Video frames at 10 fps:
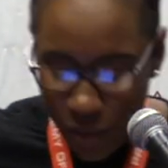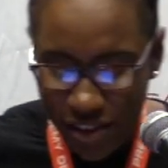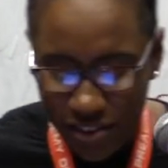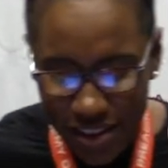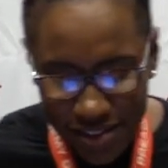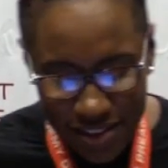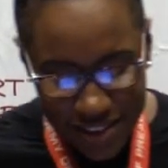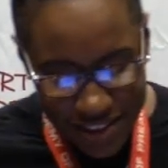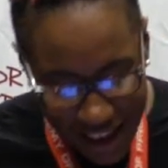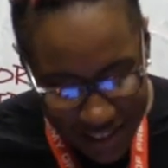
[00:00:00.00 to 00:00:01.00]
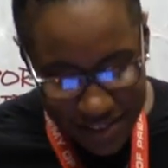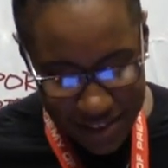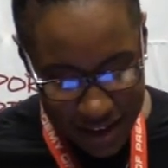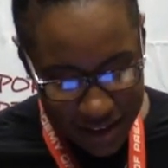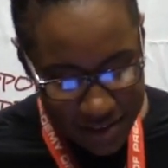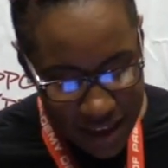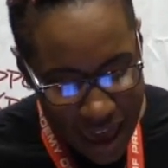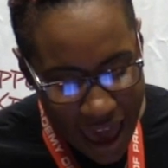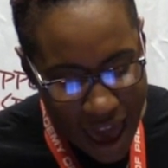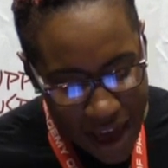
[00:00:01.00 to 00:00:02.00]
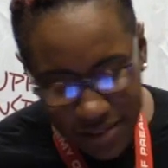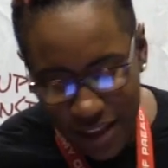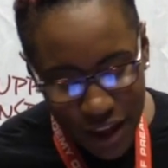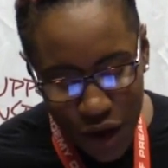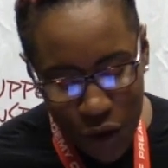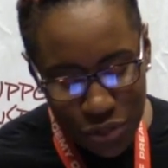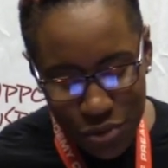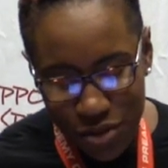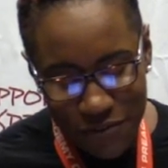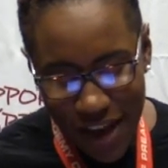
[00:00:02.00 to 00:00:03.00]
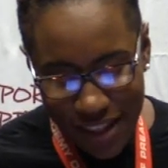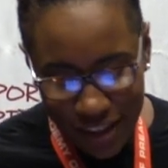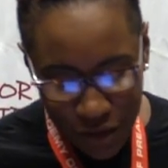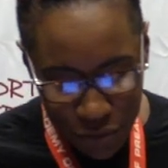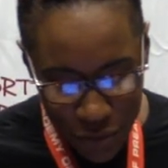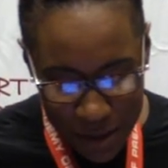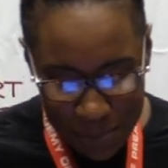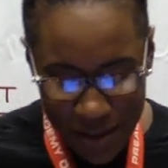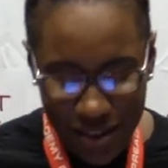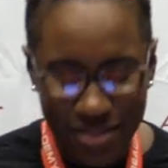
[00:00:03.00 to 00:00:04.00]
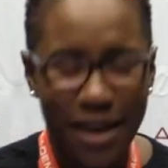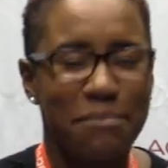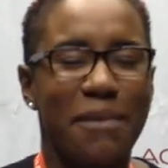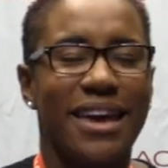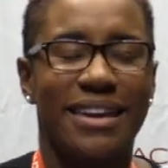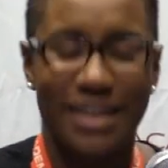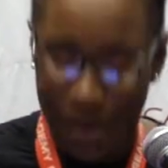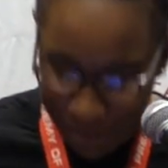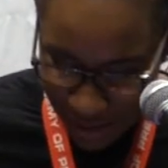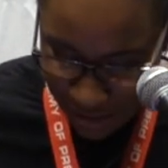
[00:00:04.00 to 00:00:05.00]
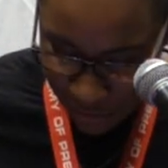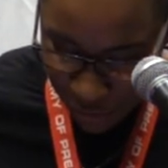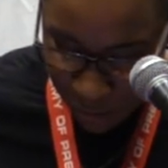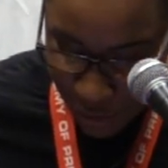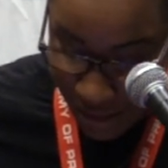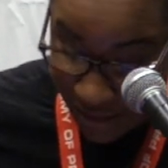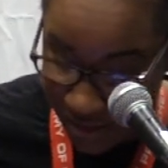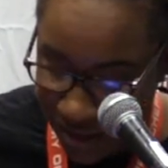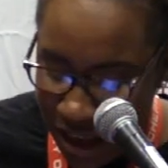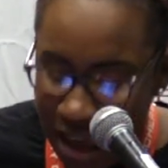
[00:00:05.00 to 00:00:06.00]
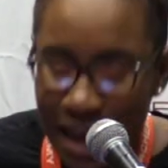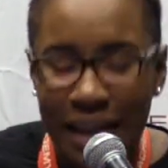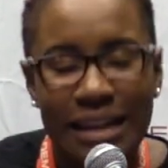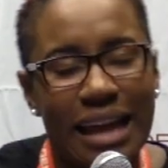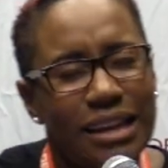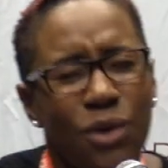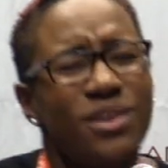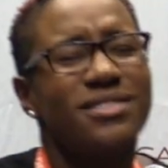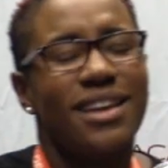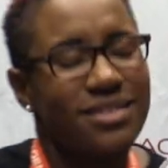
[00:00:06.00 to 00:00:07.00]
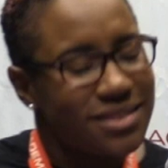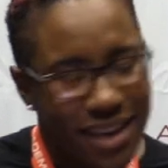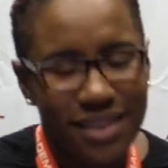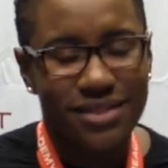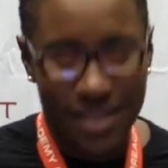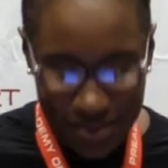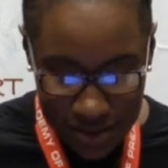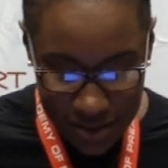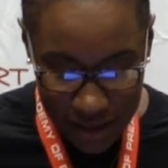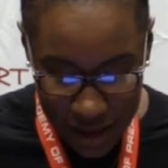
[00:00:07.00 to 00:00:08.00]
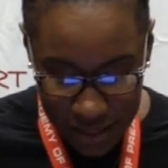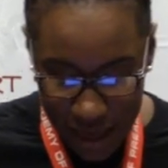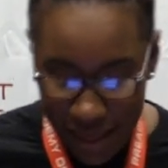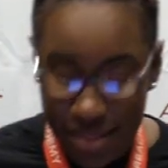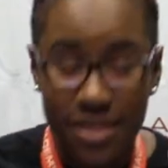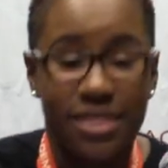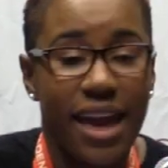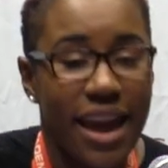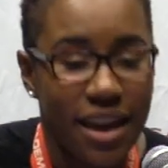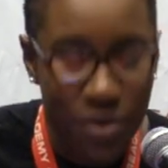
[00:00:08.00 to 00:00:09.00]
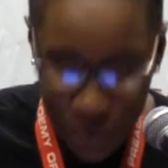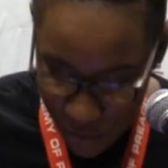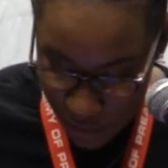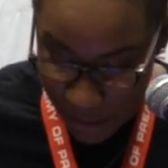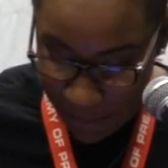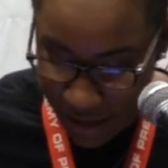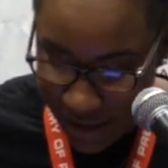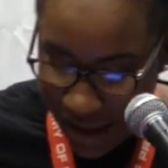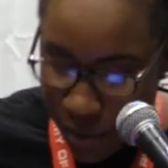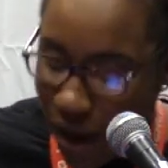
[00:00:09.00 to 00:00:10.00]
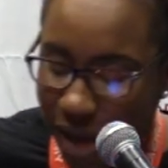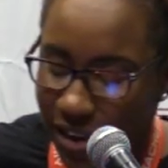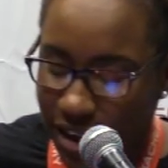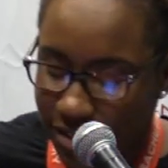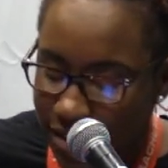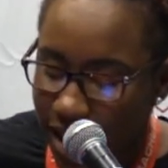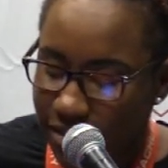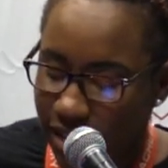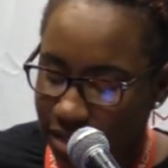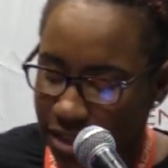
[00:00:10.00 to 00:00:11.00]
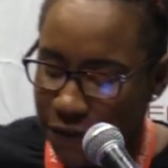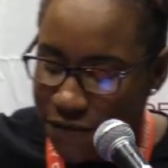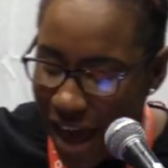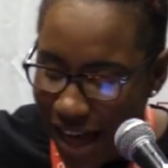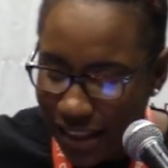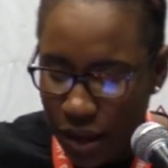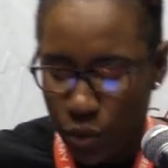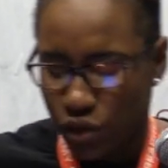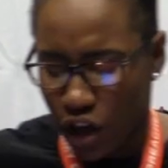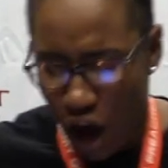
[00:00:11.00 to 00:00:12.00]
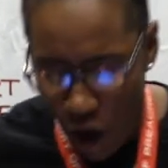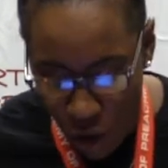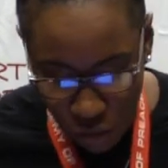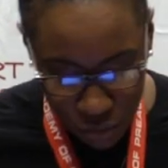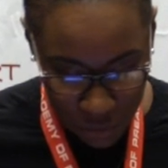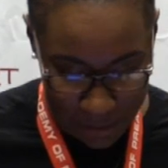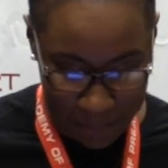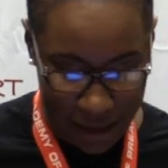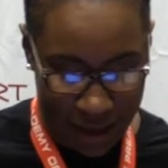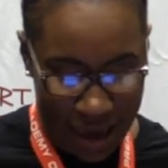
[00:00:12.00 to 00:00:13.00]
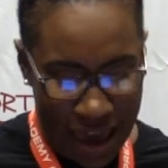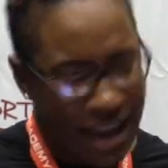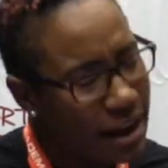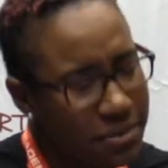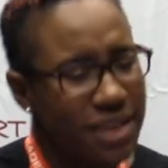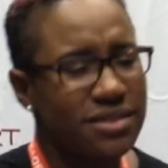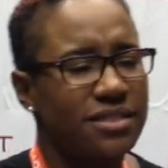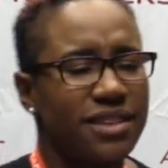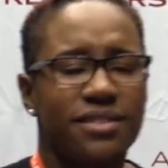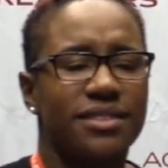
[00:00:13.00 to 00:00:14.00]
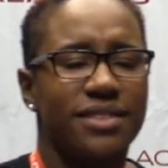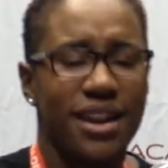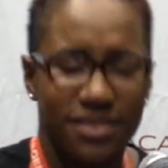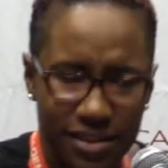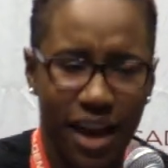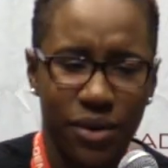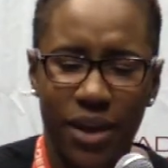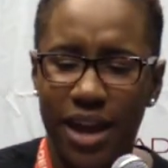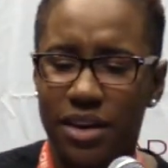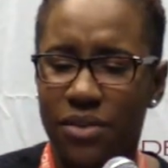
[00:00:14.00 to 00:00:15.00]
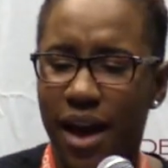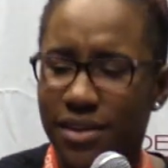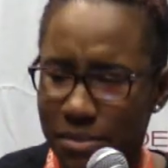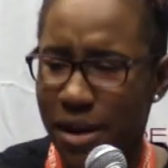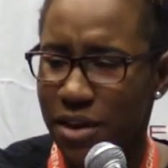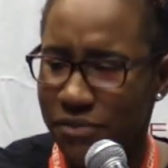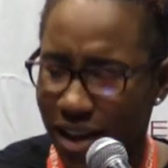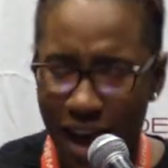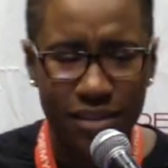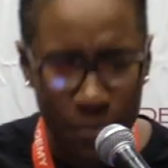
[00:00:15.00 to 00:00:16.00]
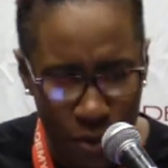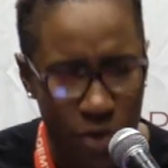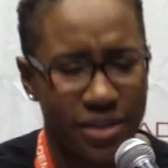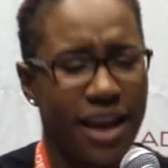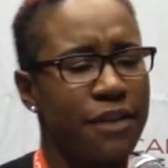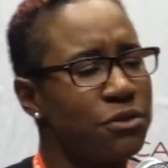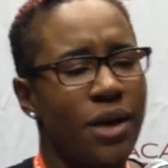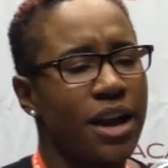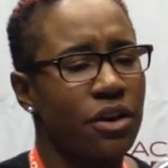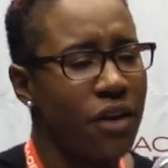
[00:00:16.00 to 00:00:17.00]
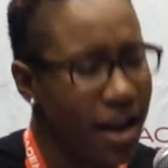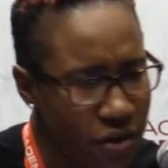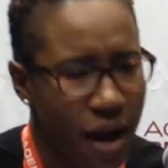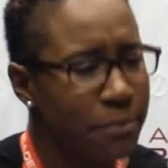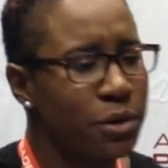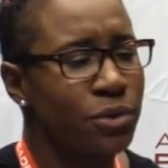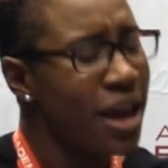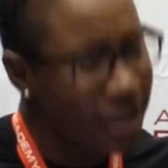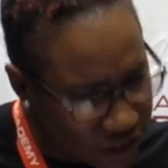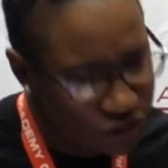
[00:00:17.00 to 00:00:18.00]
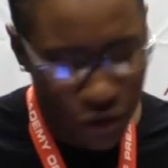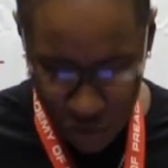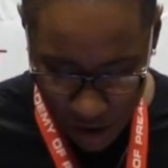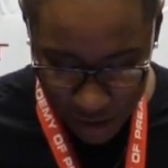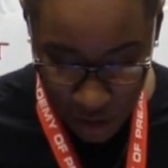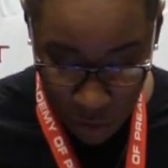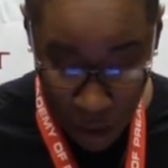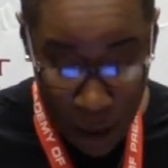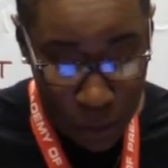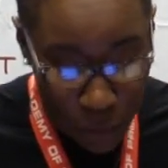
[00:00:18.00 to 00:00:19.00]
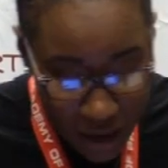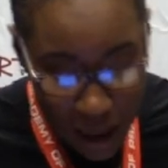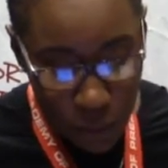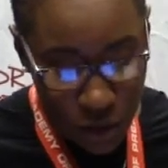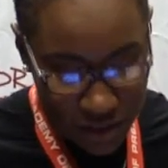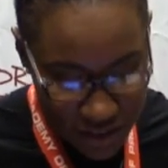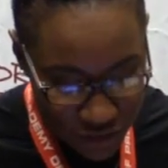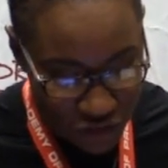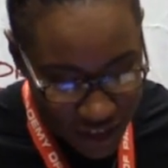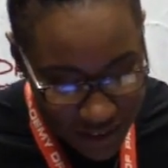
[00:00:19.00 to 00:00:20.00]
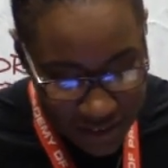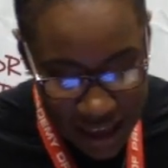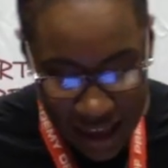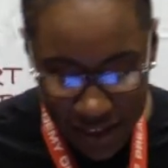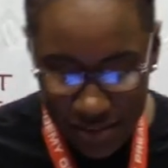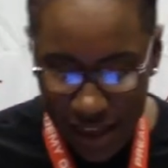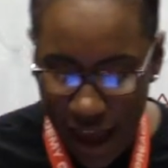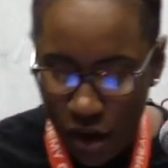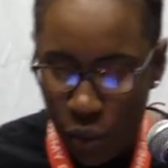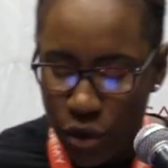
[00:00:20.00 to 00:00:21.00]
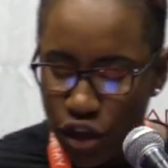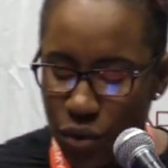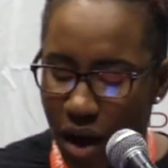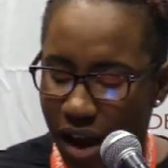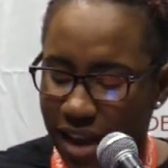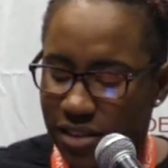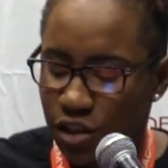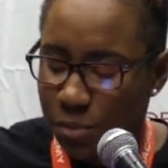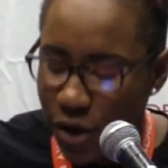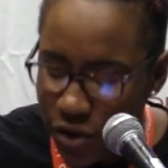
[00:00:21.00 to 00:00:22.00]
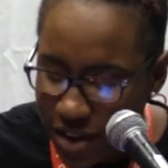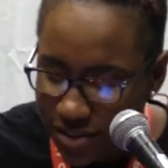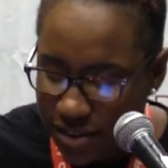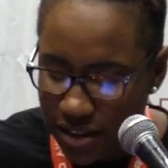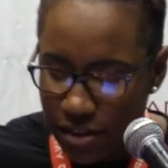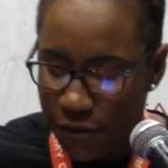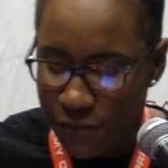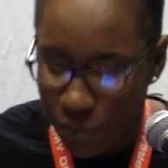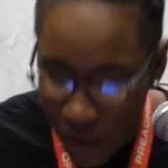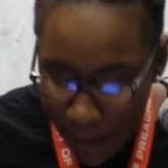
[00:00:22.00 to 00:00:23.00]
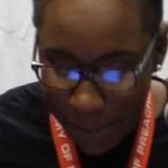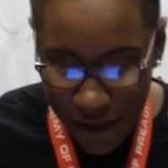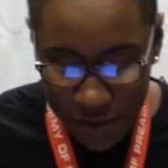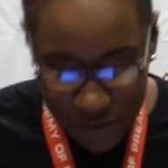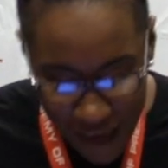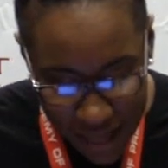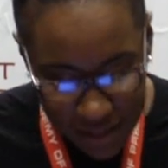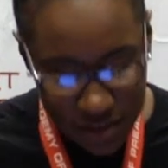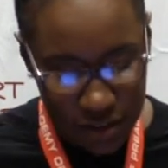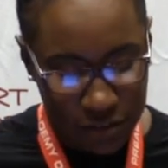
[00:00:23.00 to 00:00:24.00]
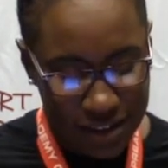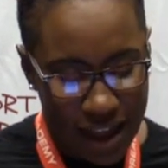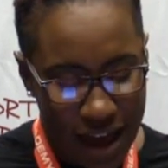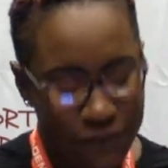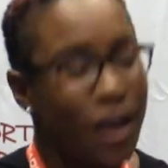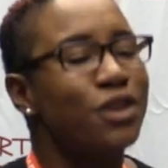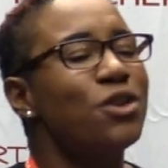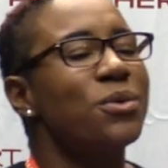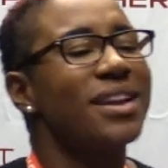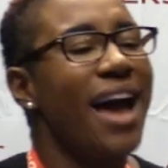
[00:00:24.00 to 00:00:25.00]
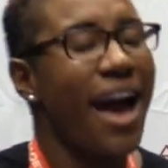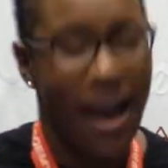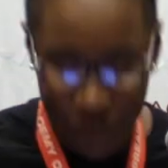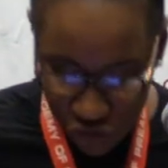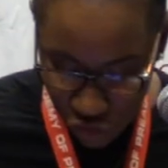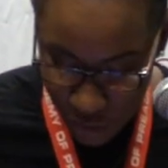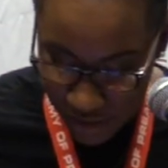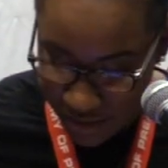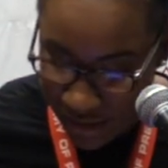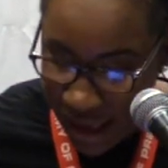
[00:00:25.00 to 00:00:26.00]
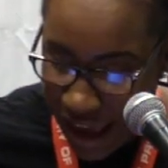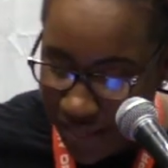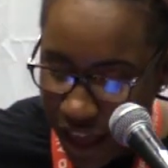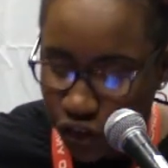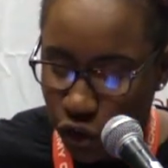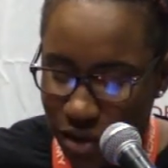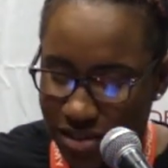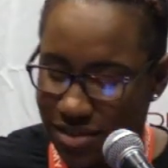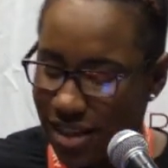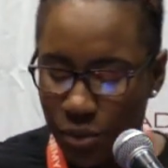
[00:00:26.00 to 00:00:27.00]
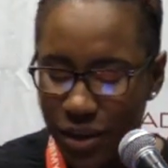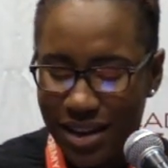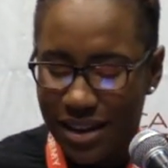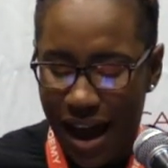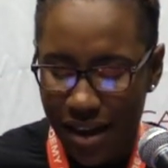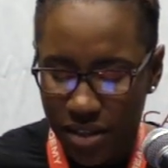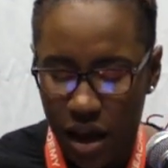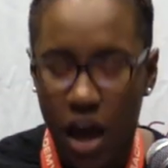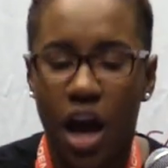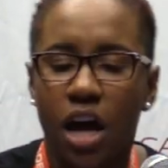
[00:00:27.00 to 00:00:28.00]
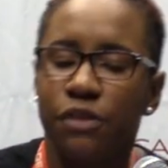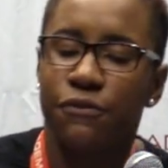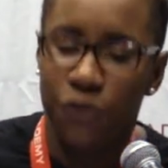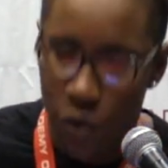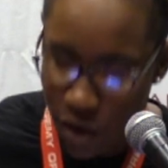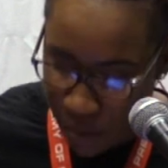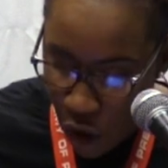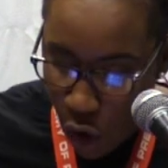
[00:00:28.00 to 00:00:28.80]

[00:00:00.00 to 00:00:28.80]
watch this, the text says, as they go through the valley of weeping, they make it a place of springs. Now notice that the text doesn't say that they were weeping. Rather, it says that the valley was called weeping. And I'm not suggesting that it's not okay to cry. As a matter of fact, I support that. If you got to cry, cry, boo, get your cry on. But what I want to suggest is that when you are experiencing the weeping valleys of life, you and I have a choice. And that choice is that we can either conform